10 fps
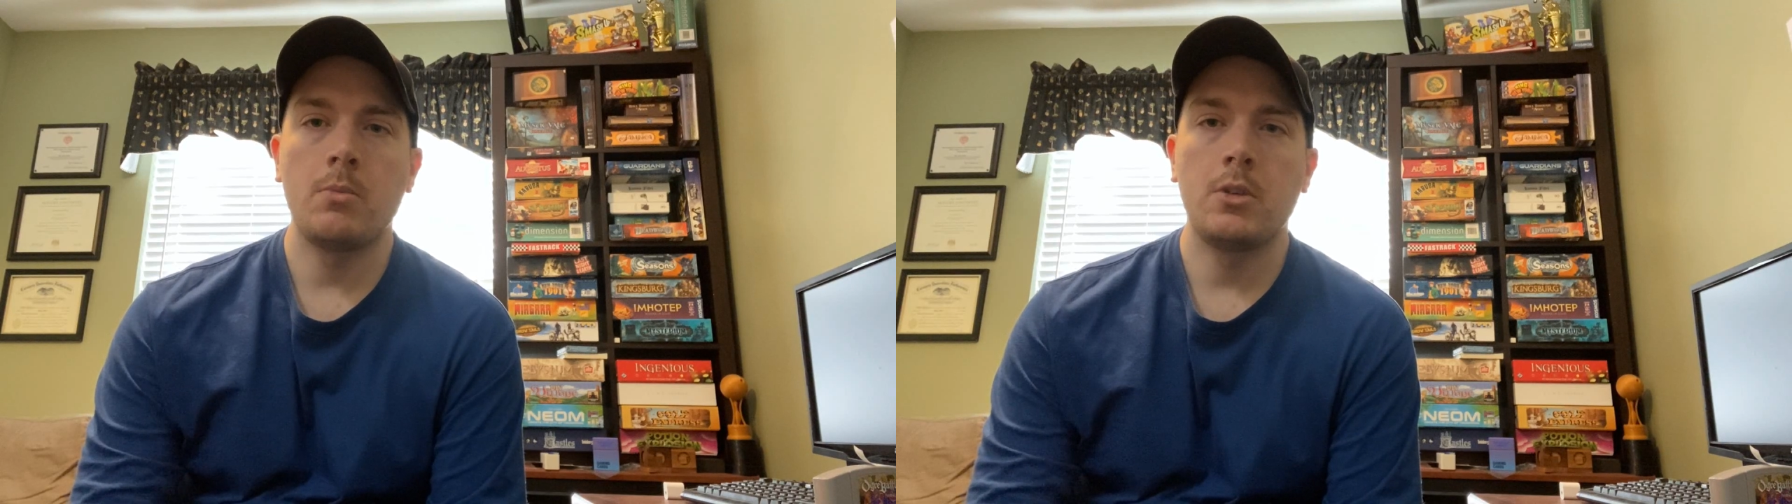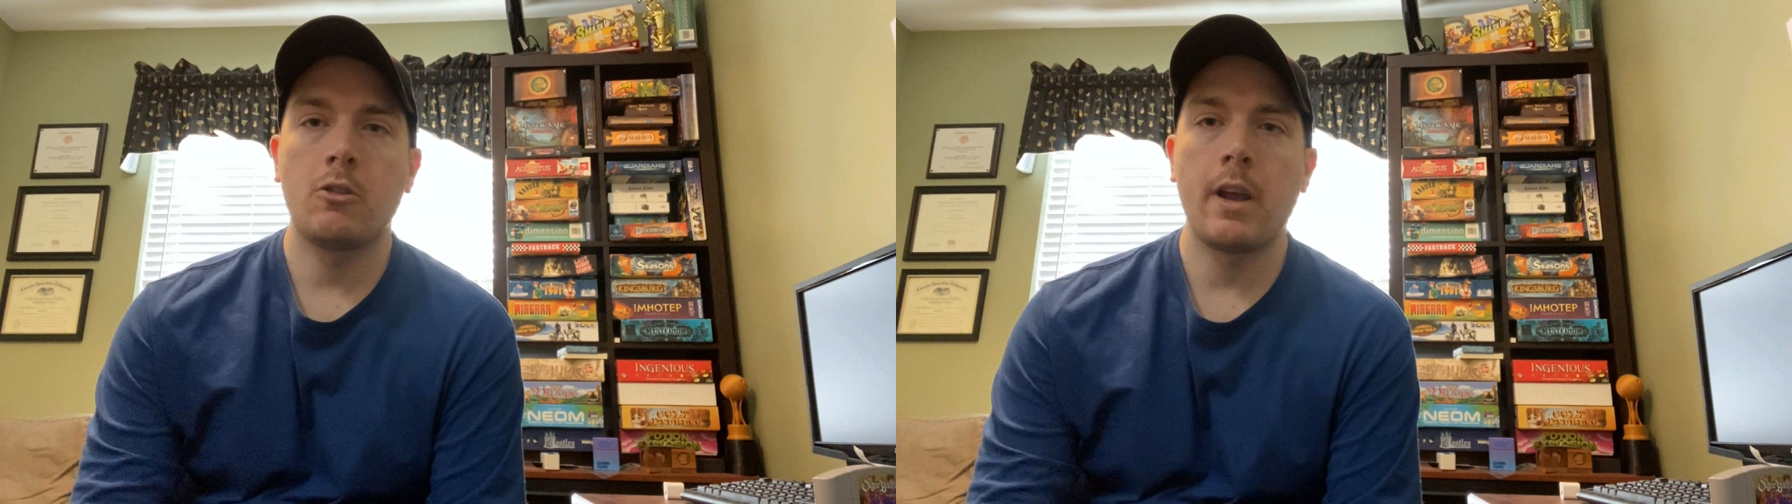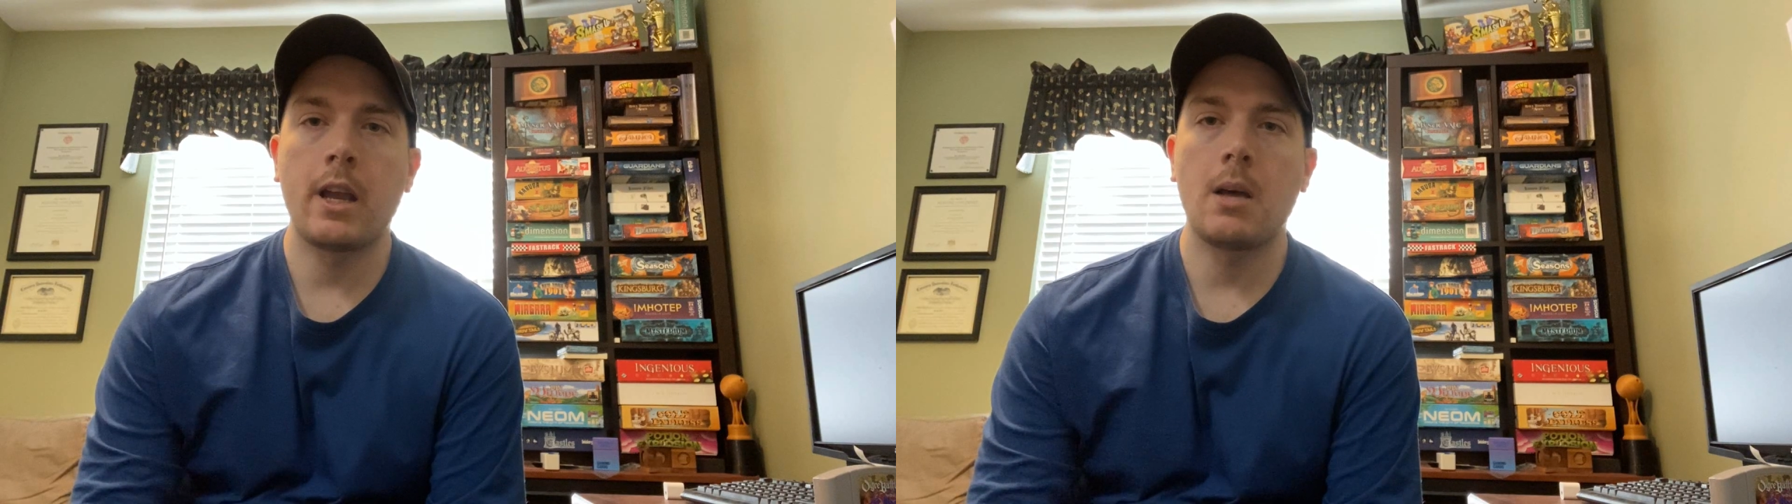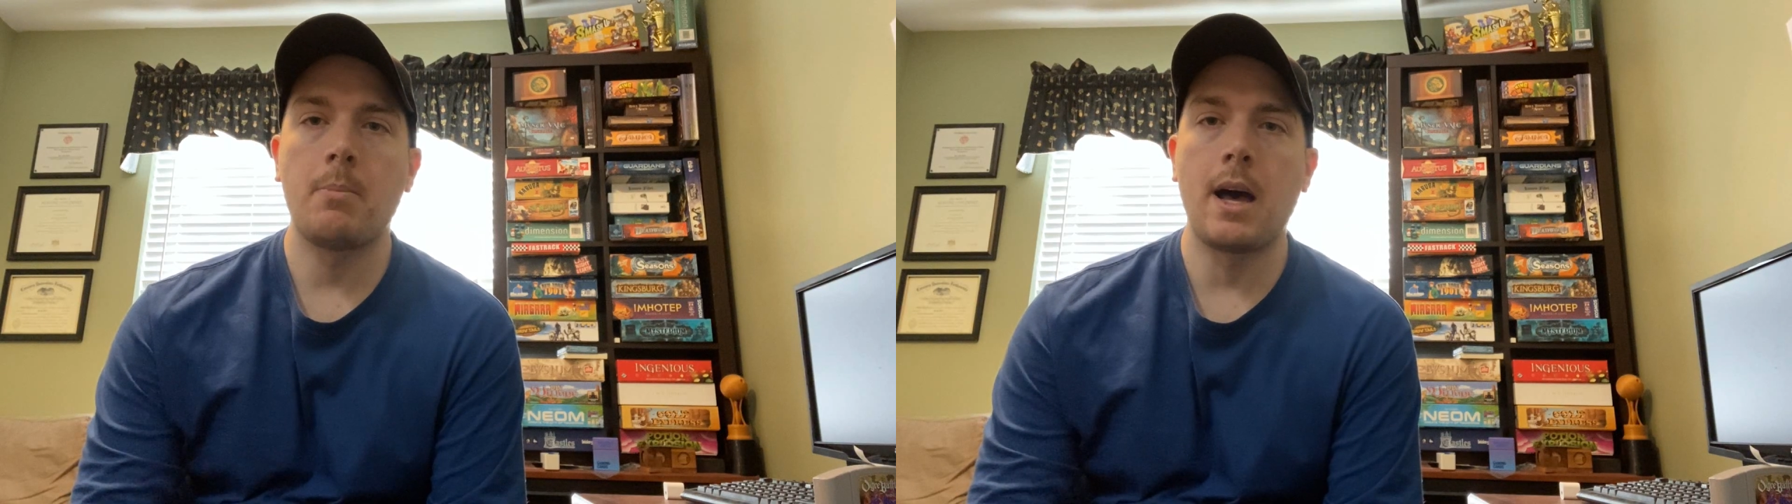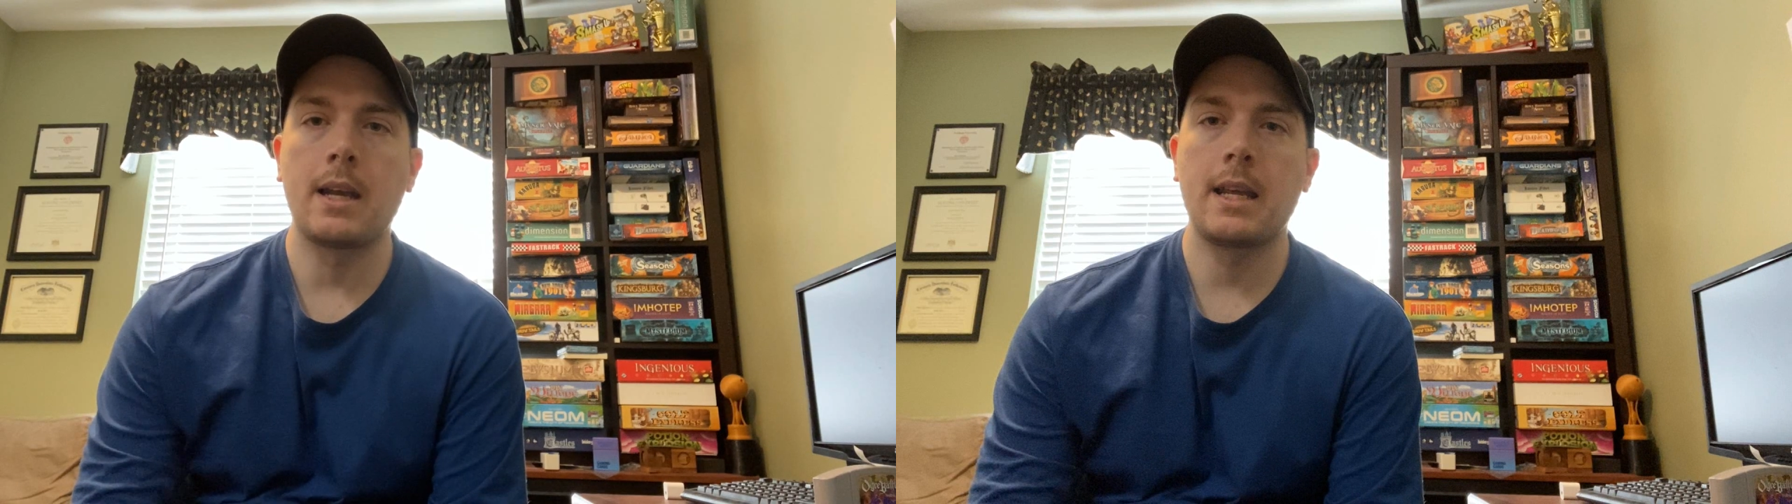to Crank It Up
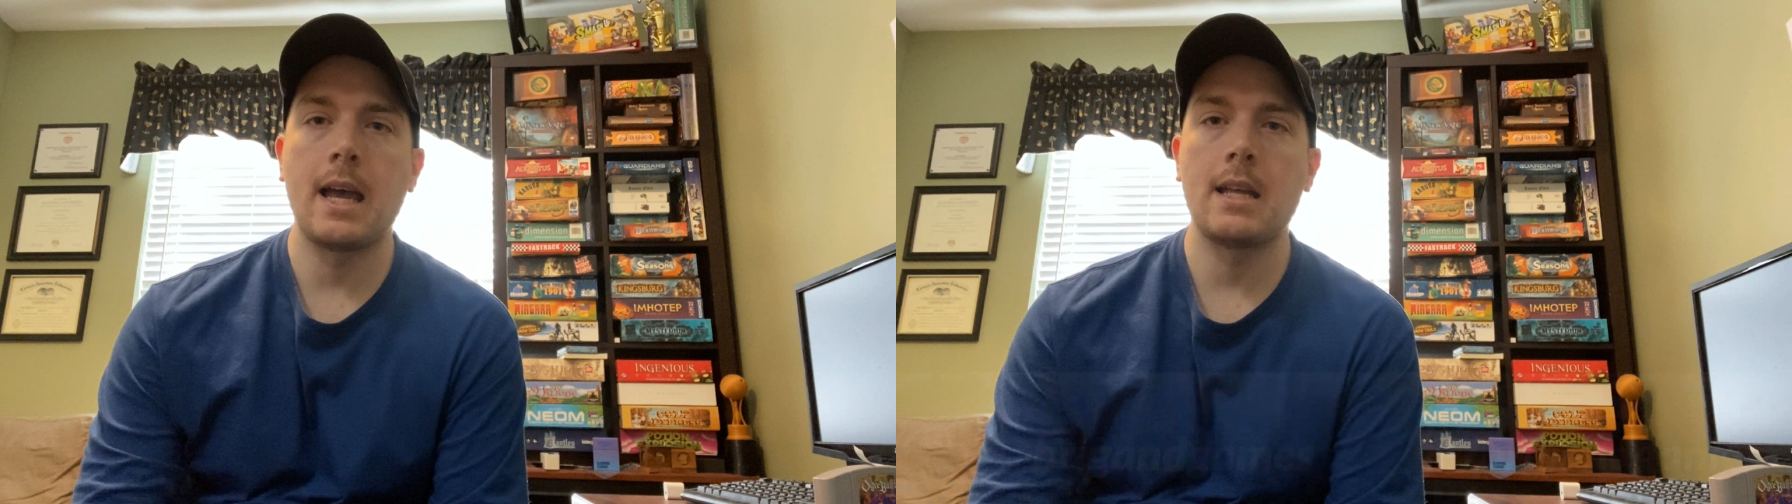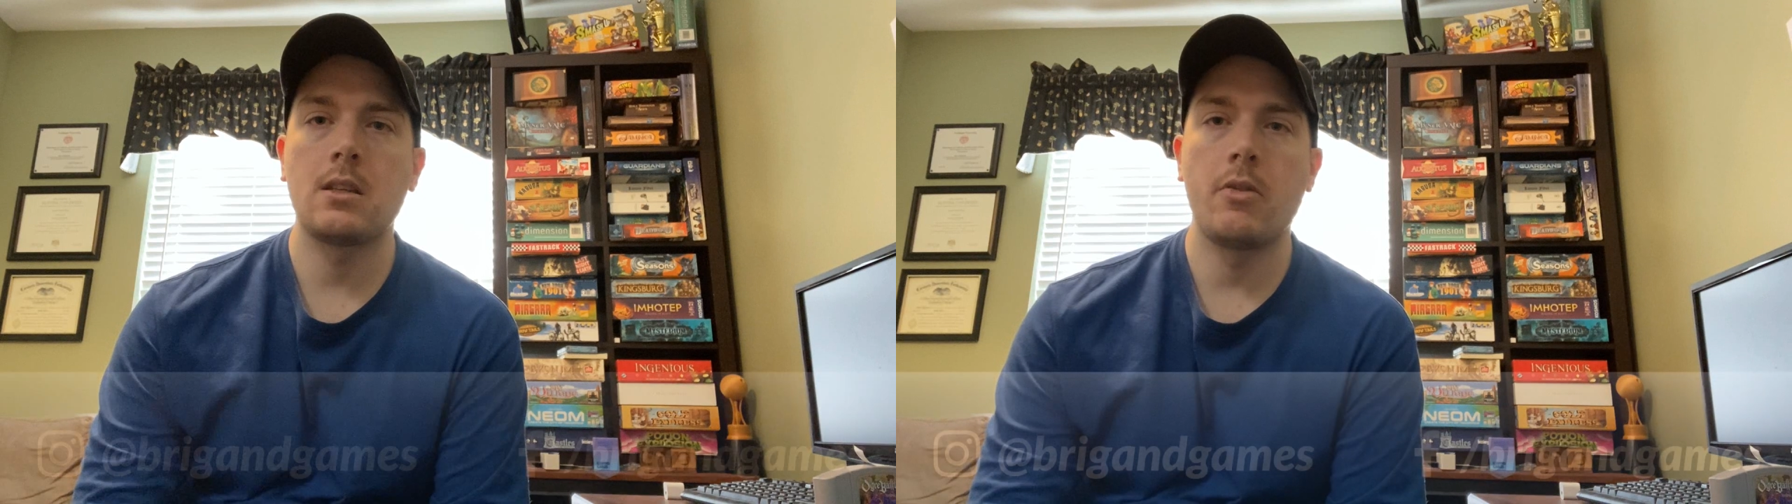Podcast,